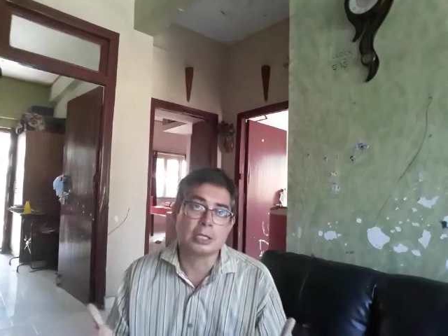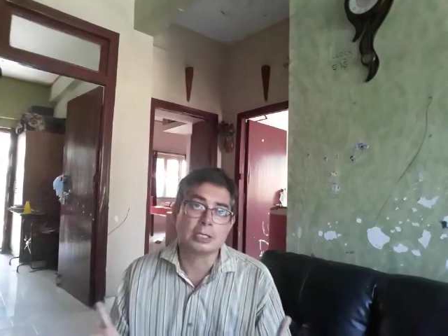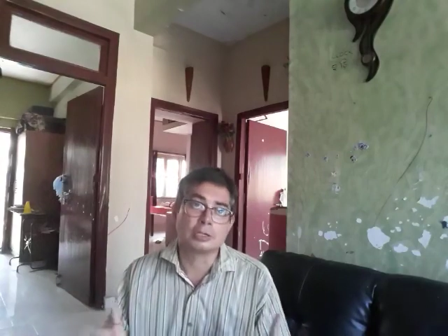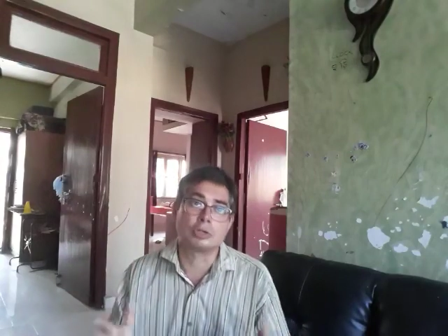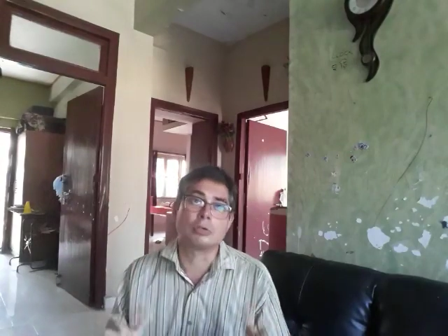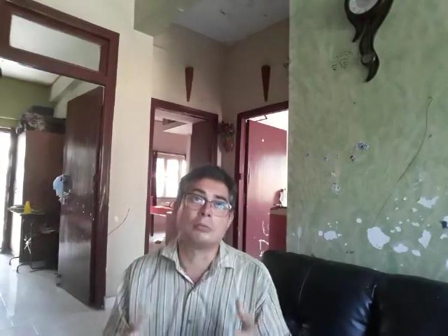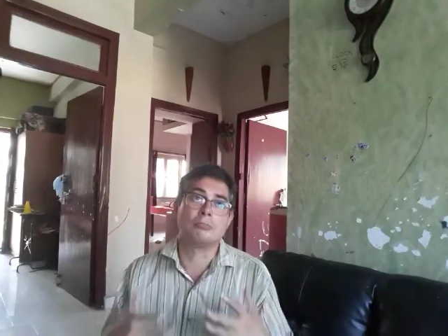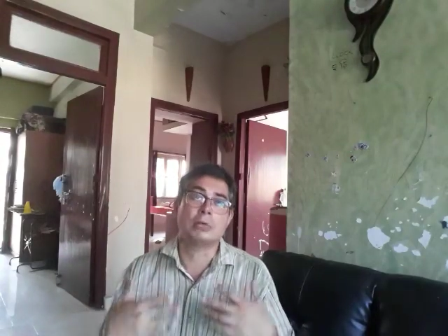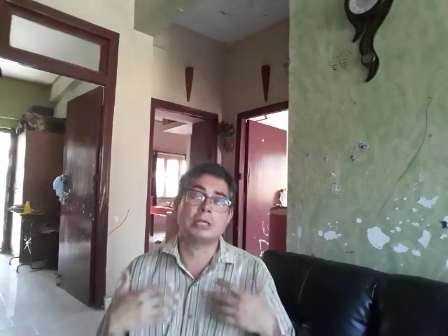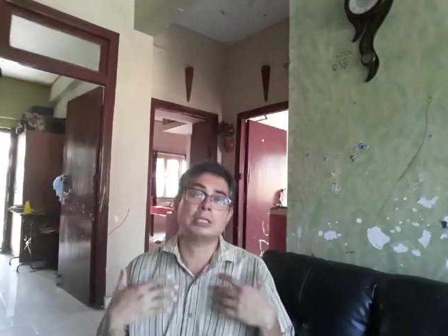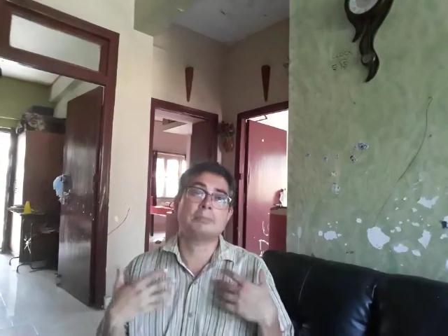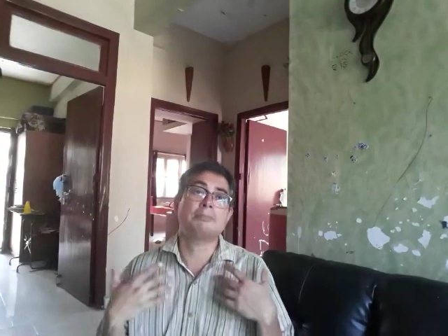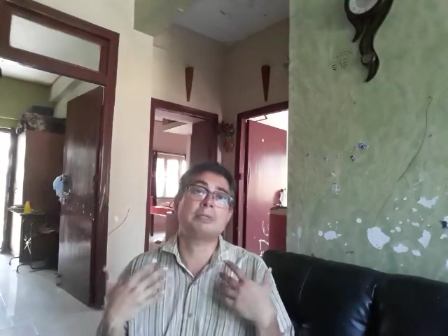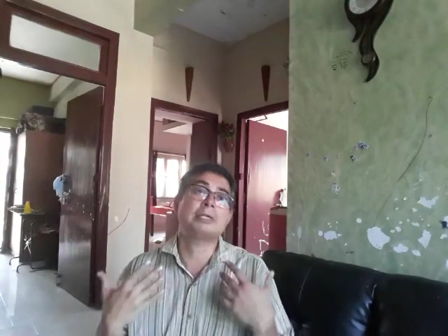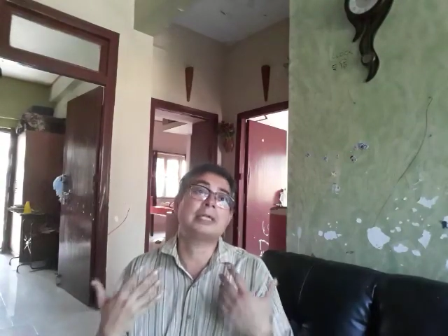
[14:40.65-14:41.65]
So,
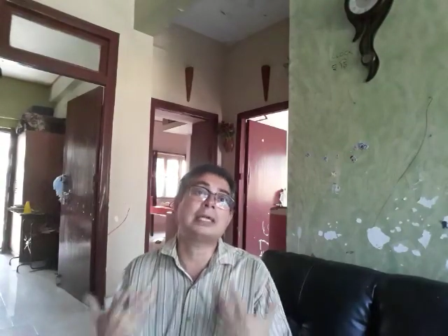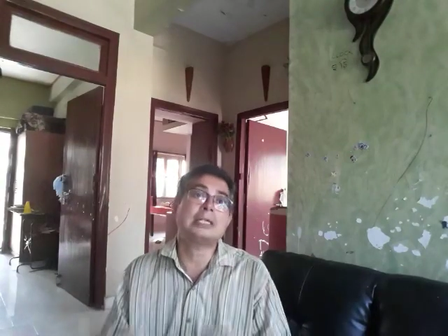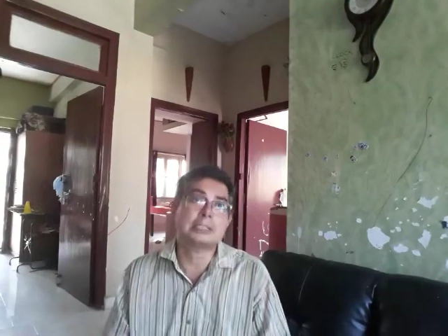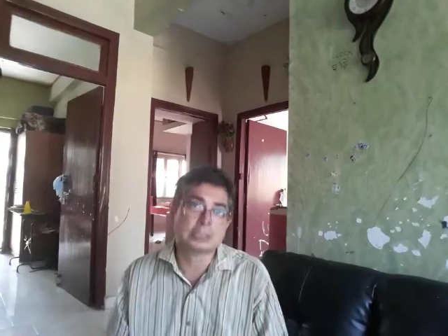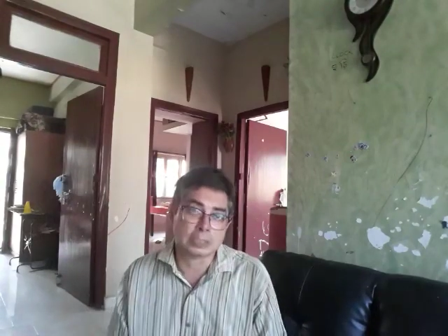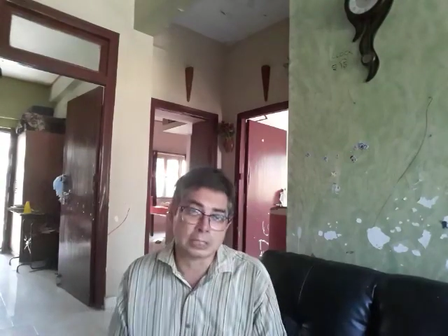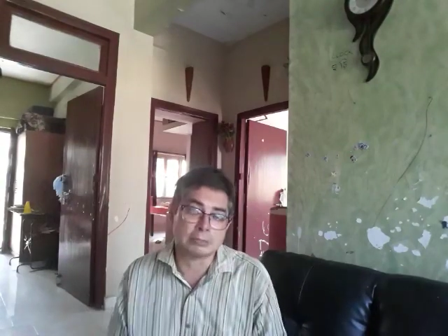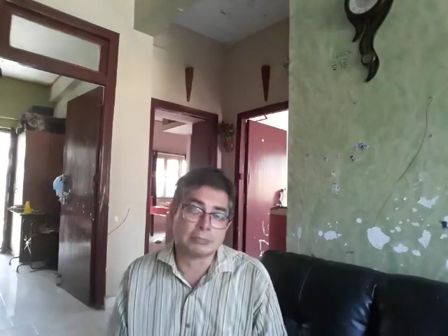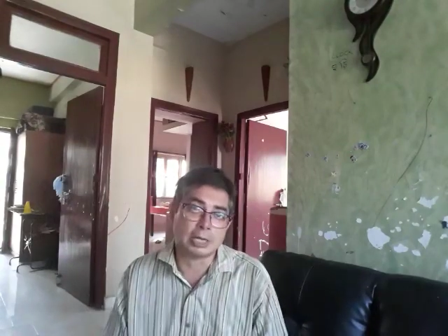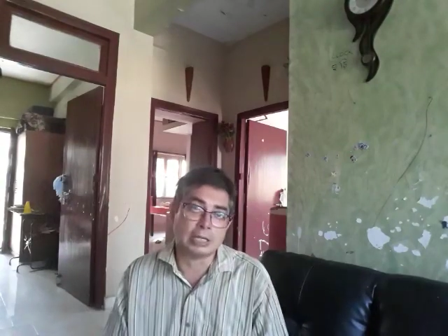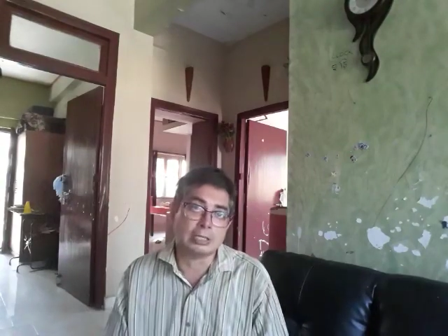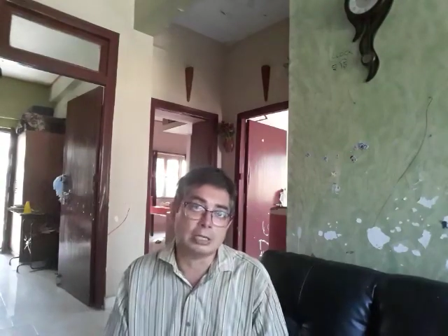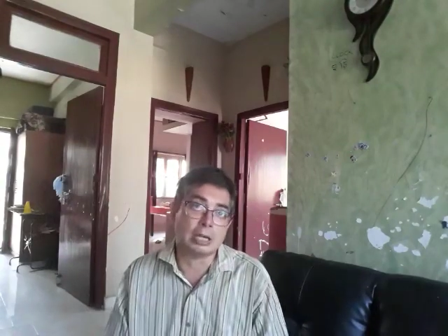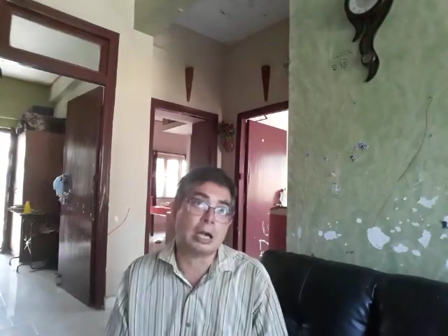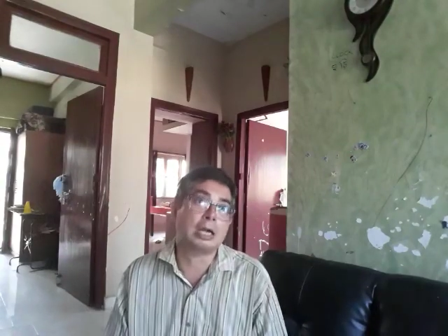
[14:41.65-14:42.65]
multiplication
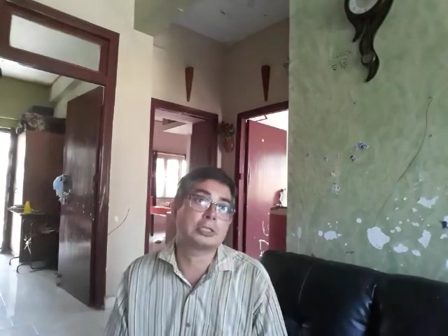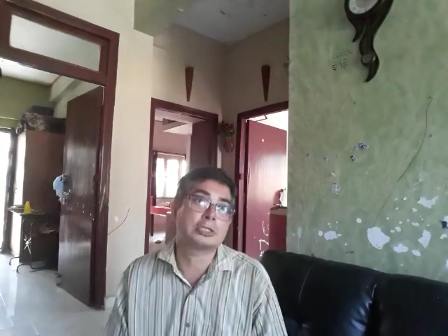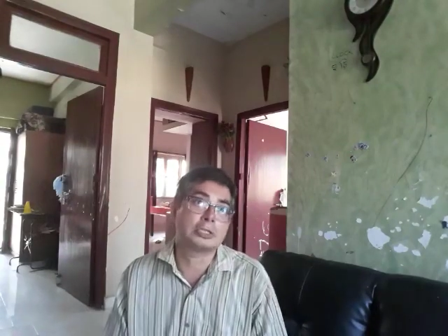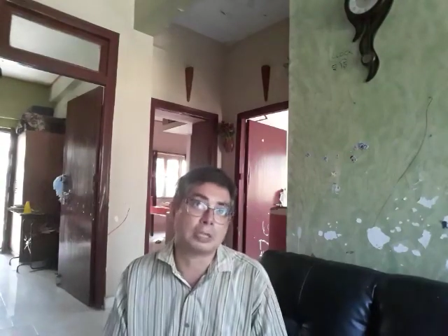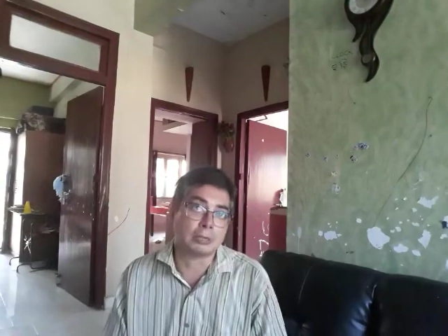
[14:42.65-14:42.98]
by large